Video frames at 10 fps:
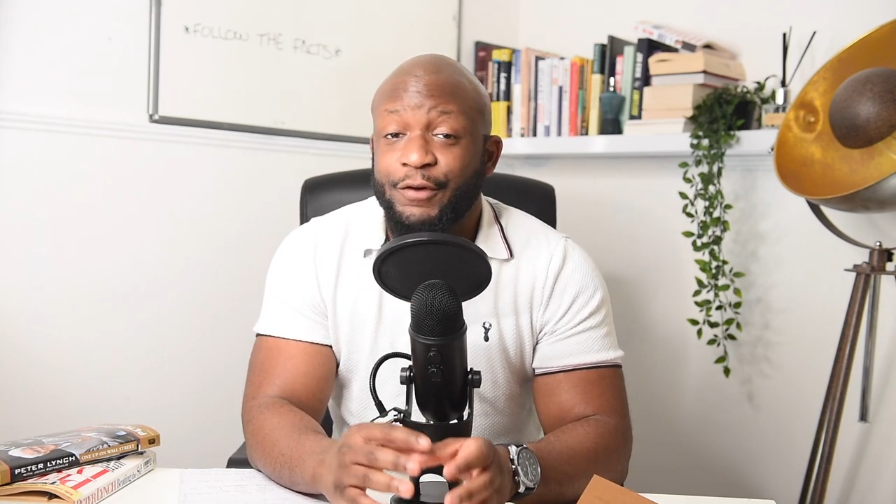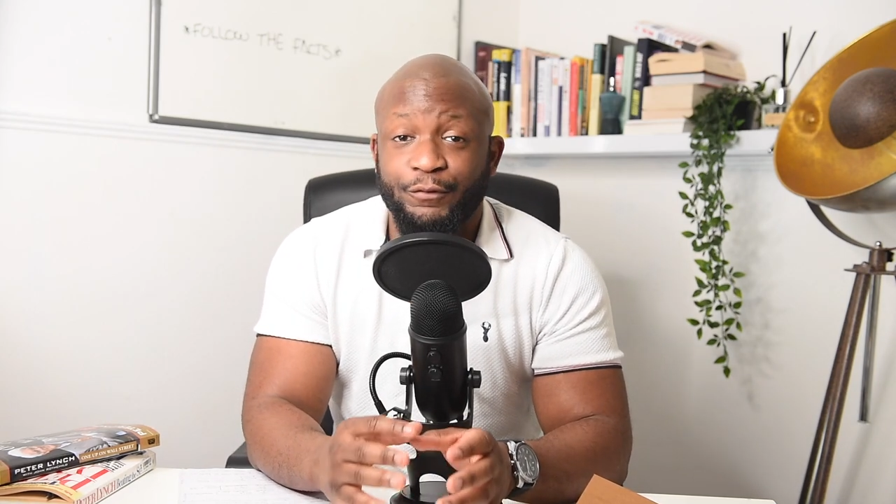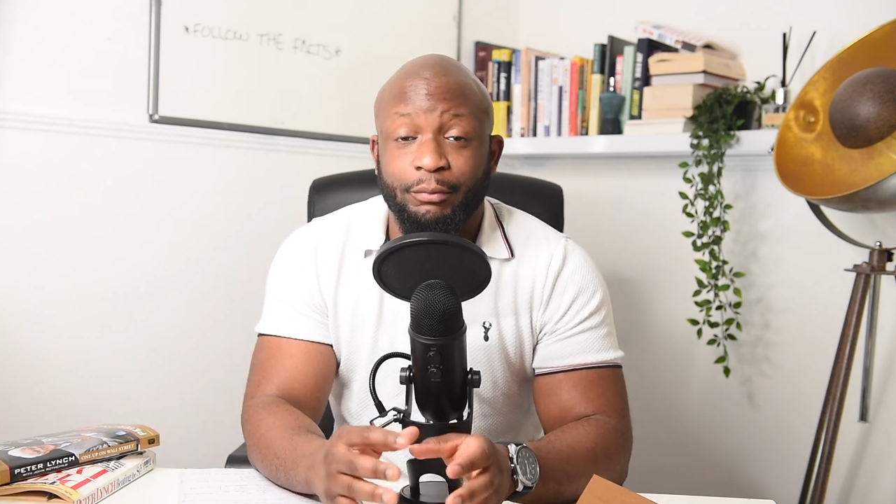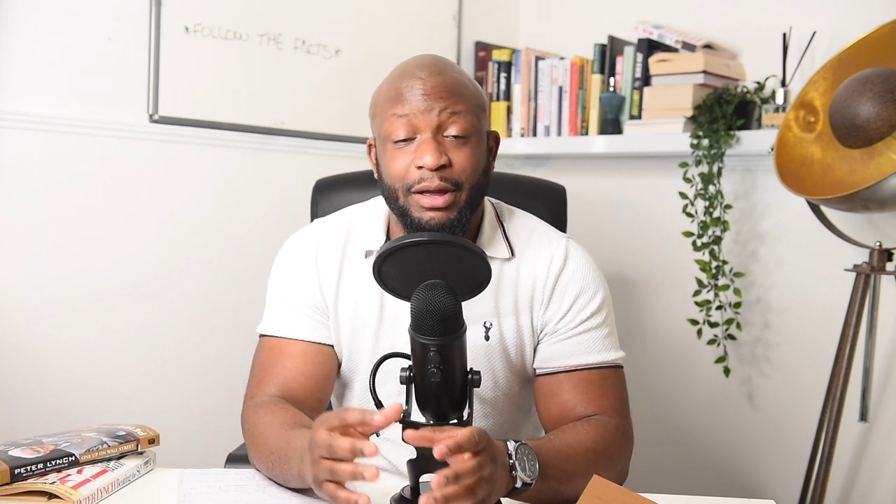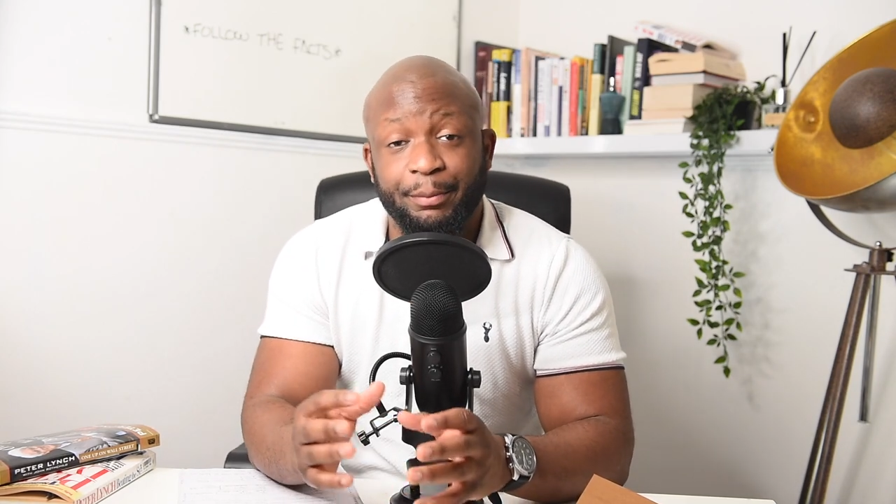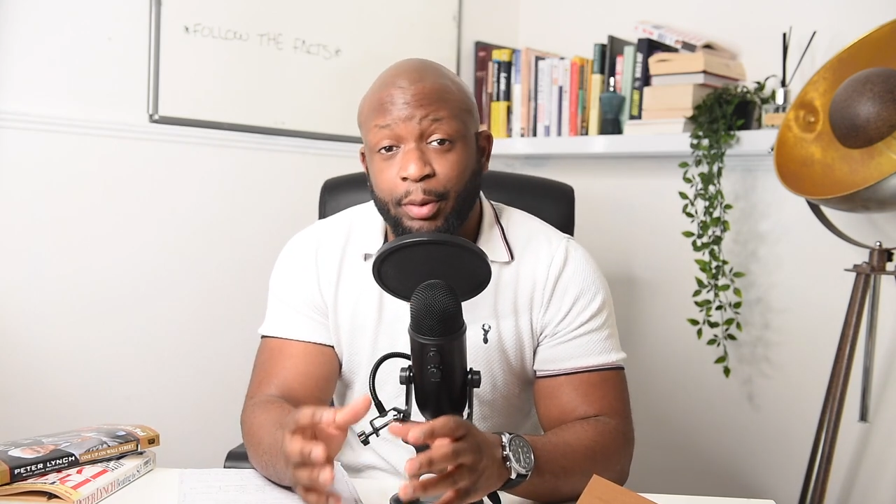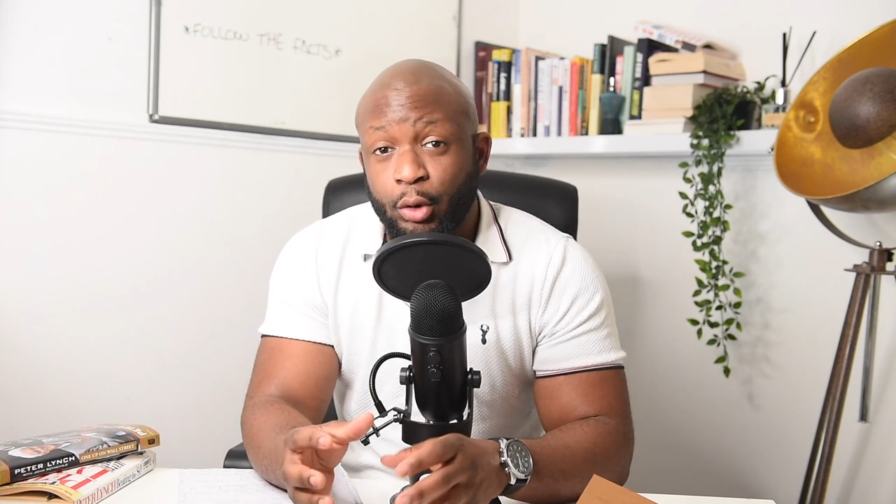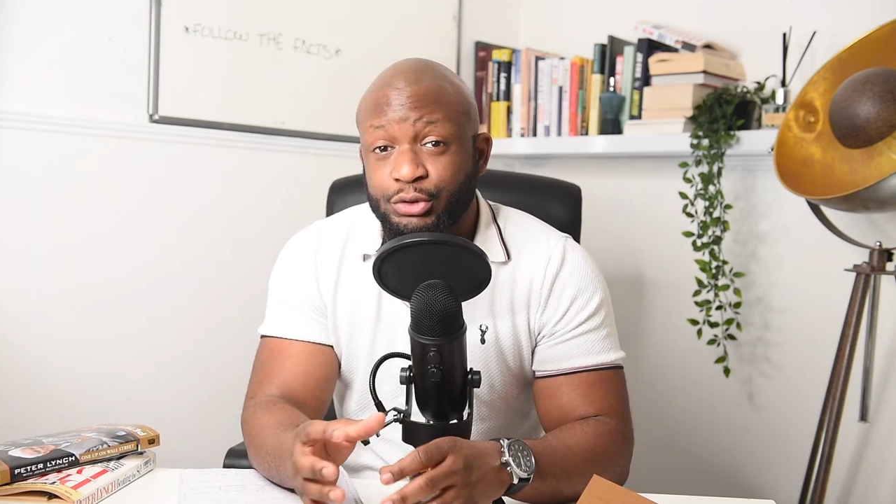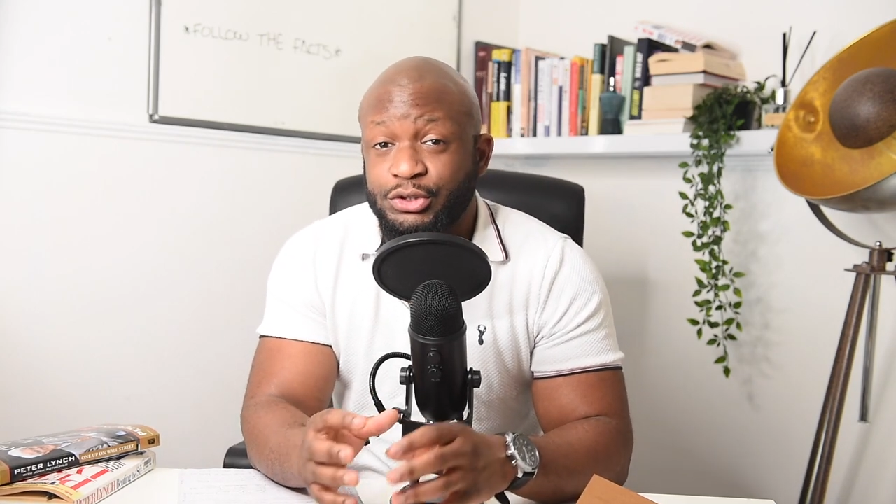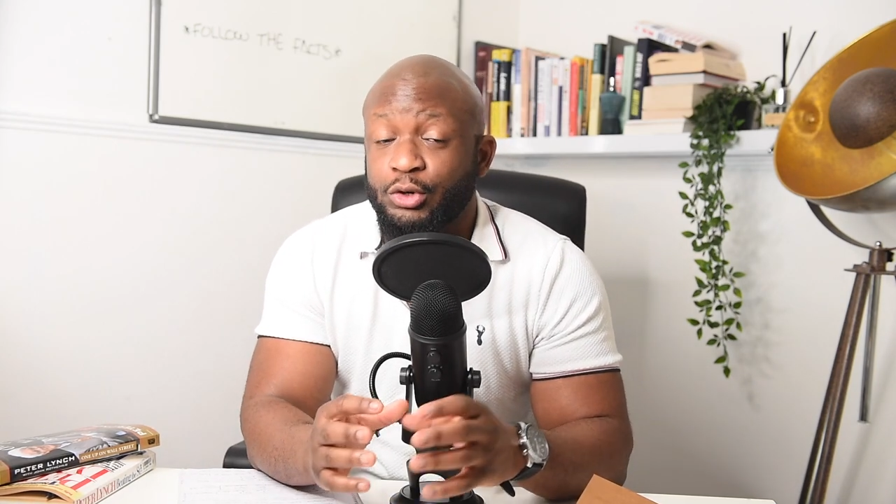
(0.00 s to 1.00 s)
from a
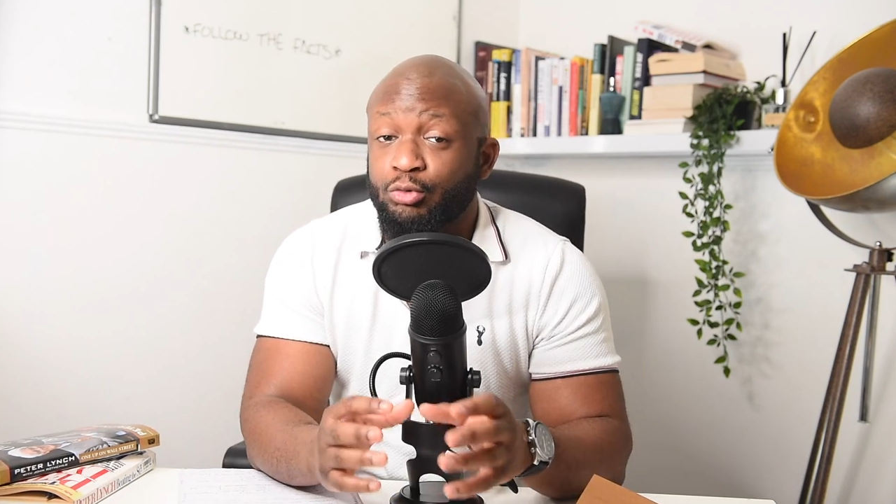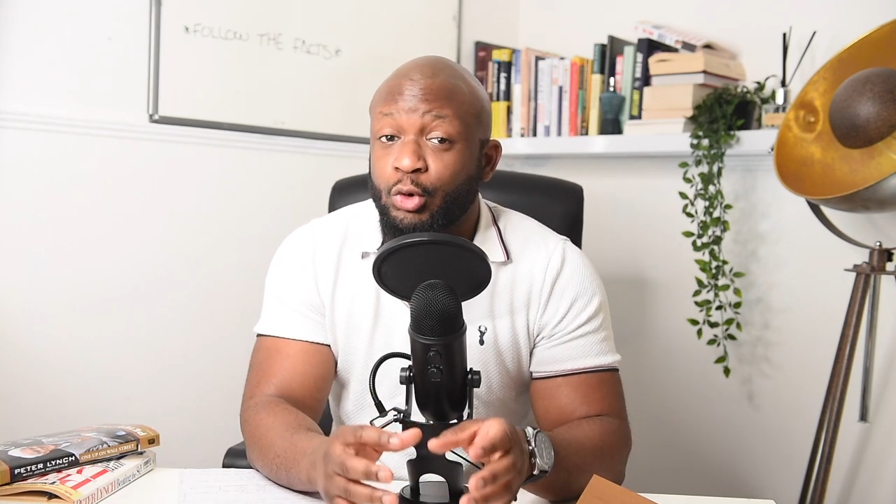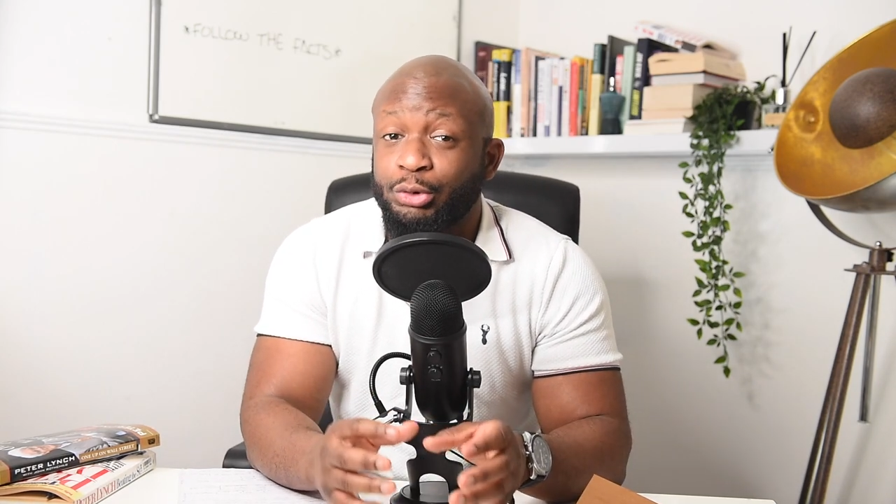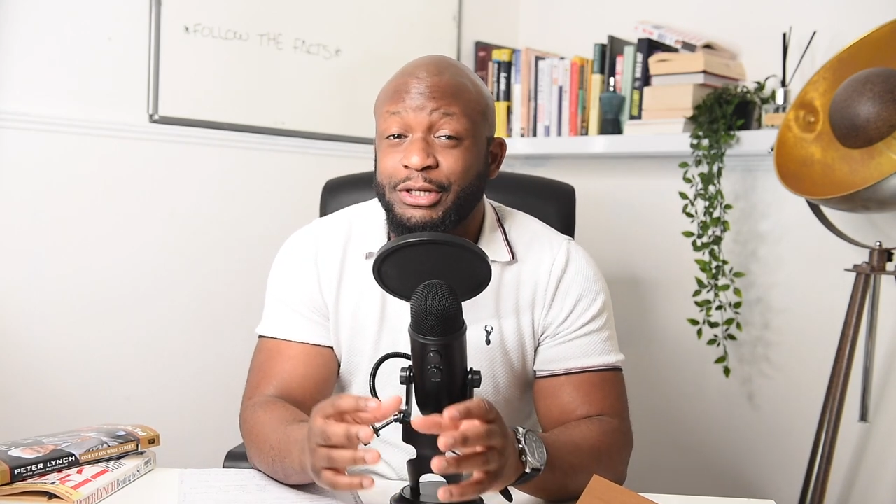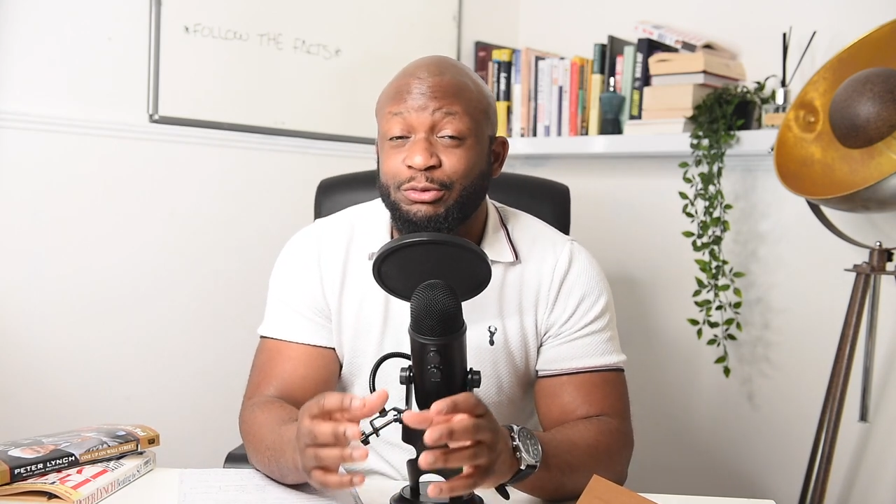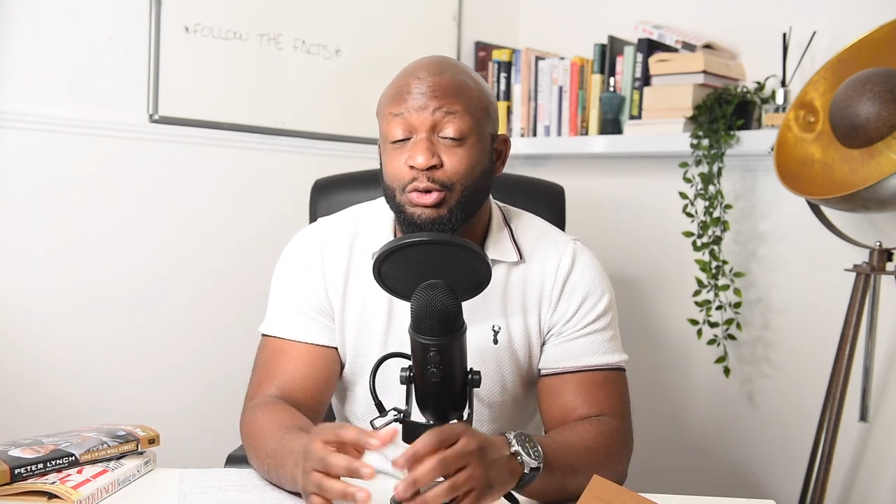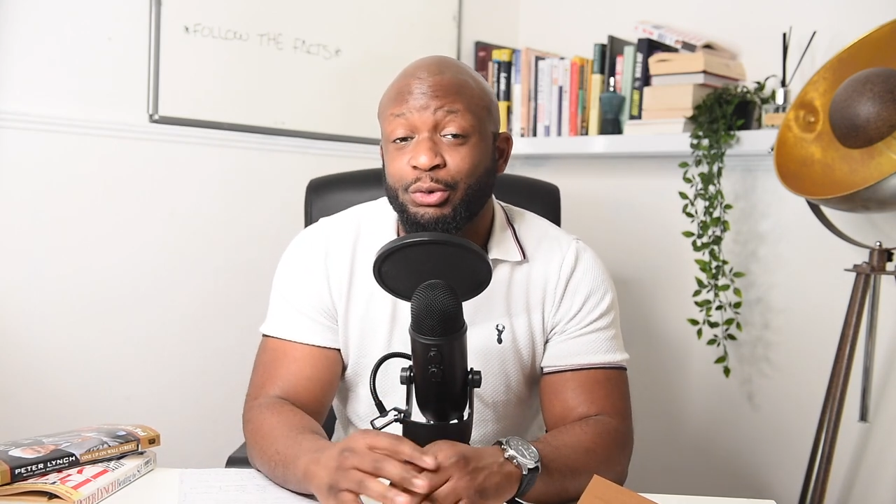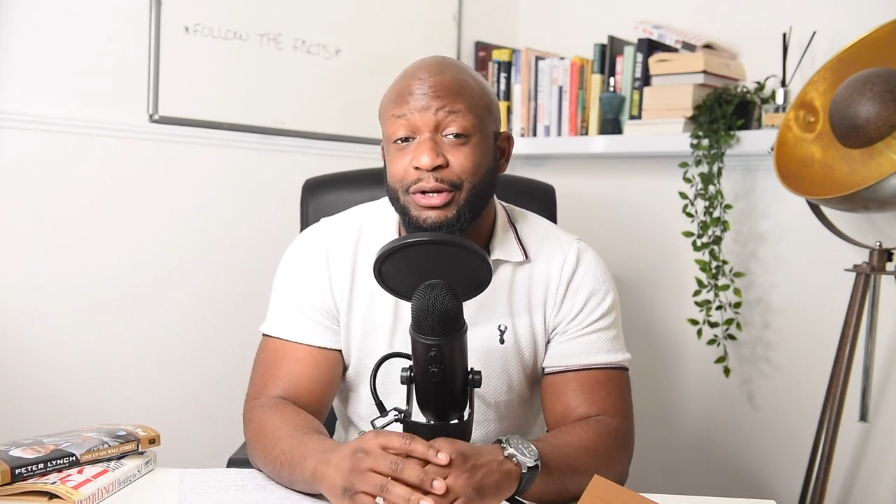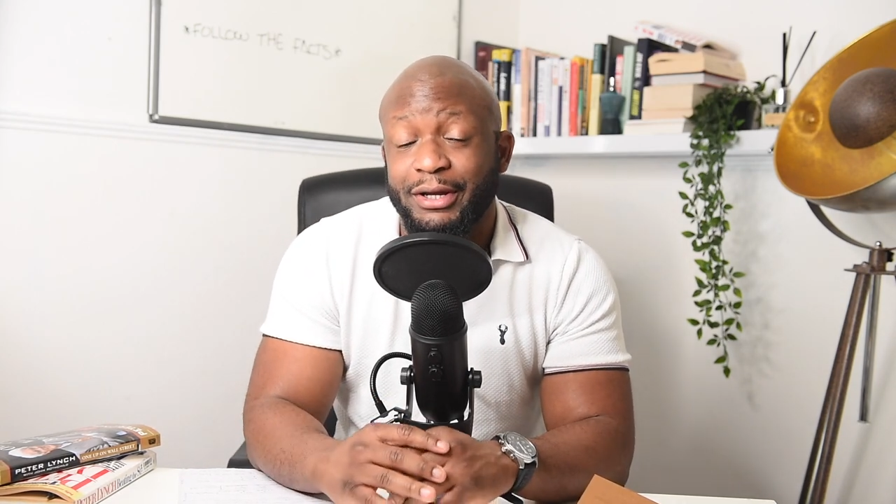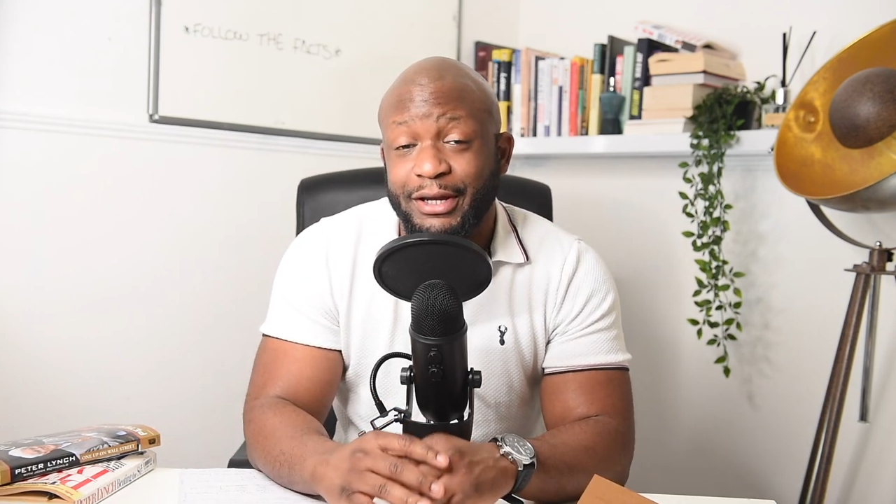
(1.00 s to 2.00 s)
post Roni
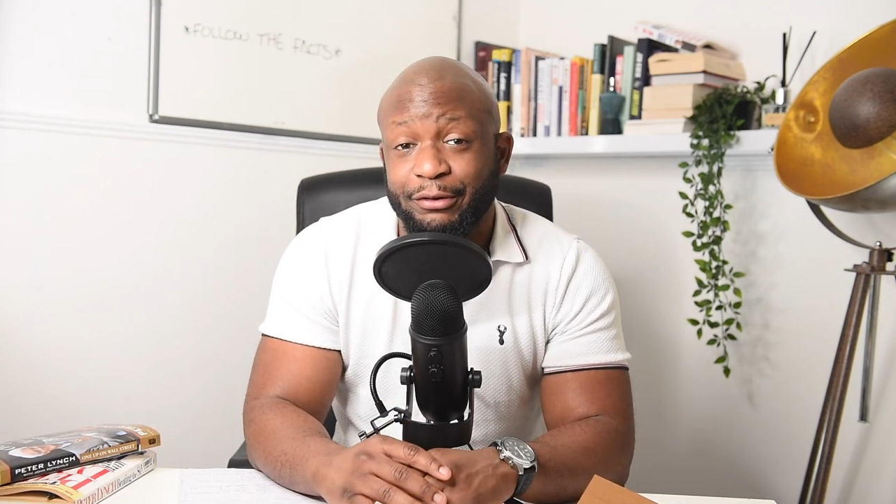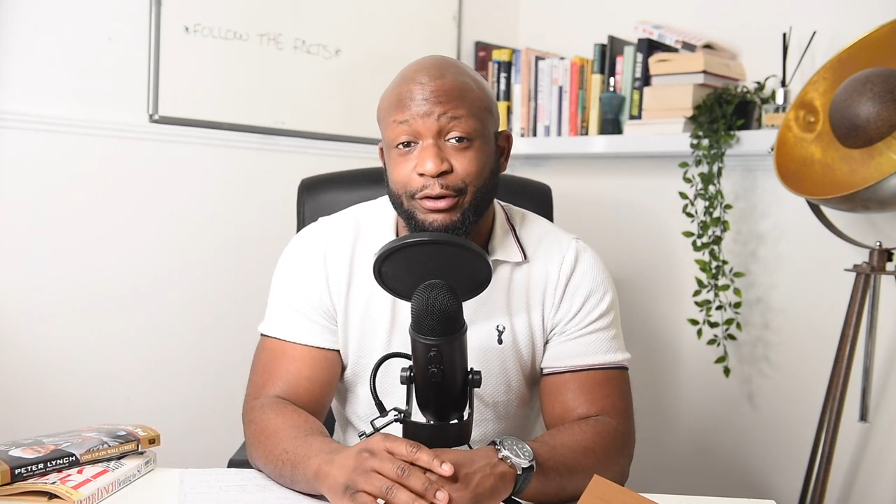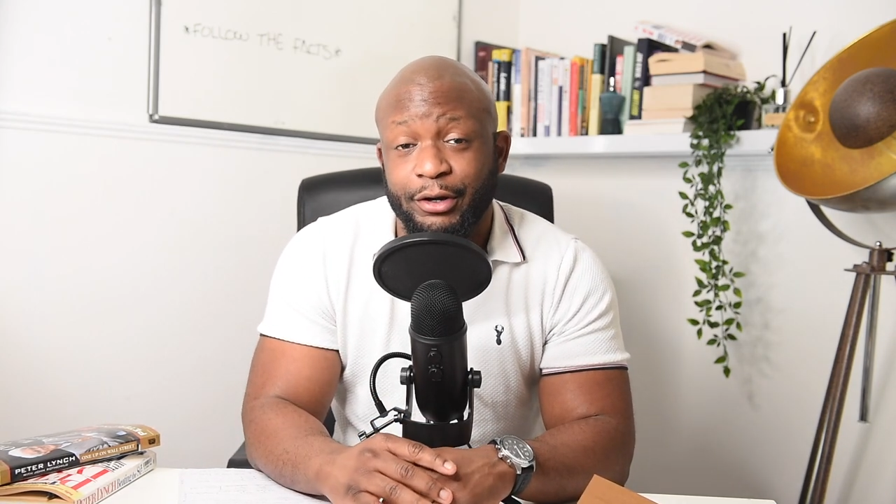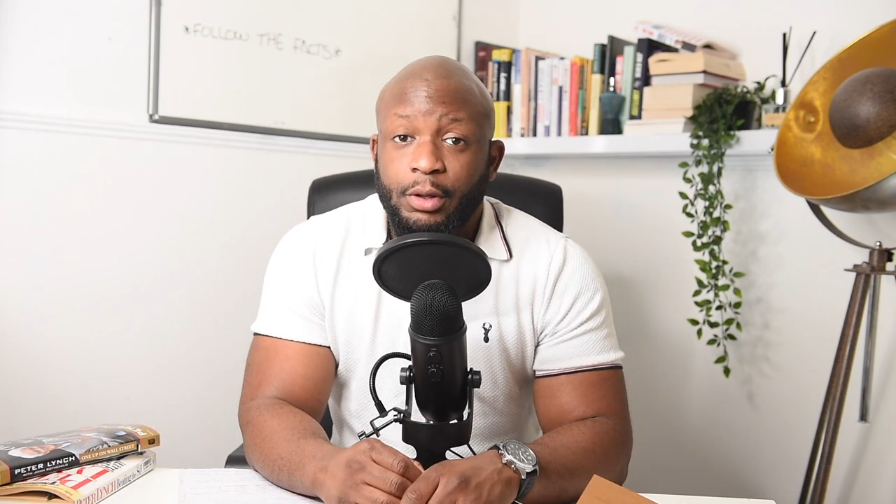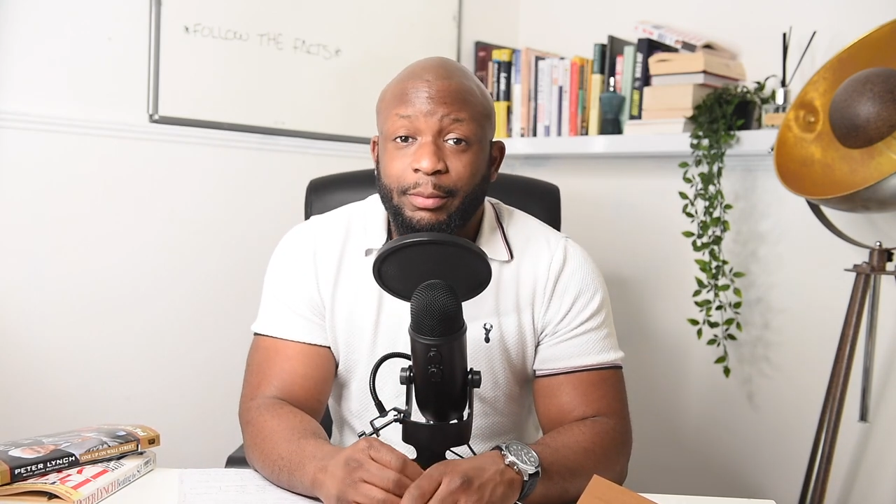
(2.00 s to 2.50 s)
Rona era.